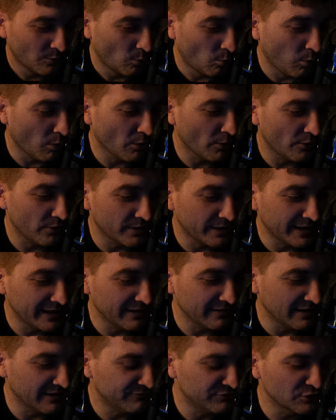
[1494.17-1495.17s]
we're on
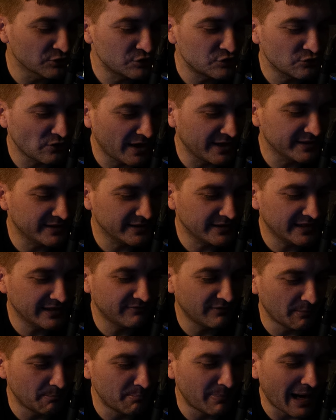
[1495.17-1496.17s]
if you're trying to
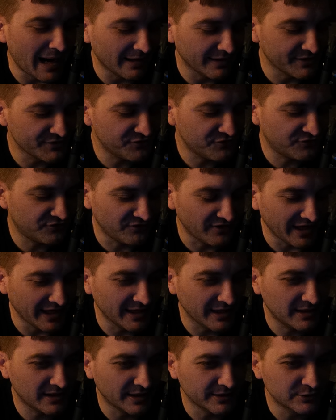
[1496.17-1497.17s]
give a balanced
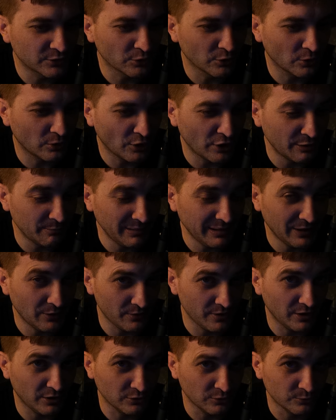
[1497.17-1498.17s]
take, you're going to be
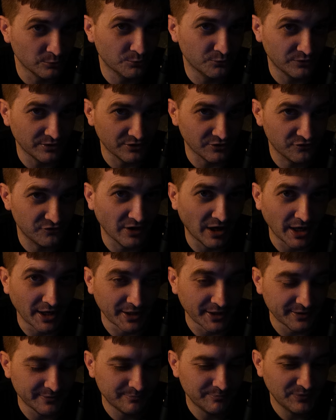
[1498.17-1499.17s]
on the losing
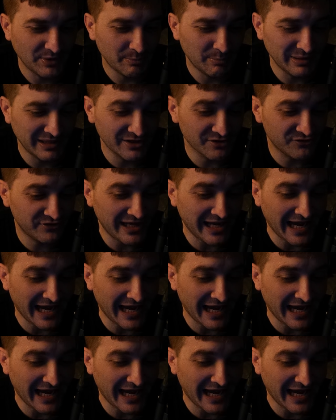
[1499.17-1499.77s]
side because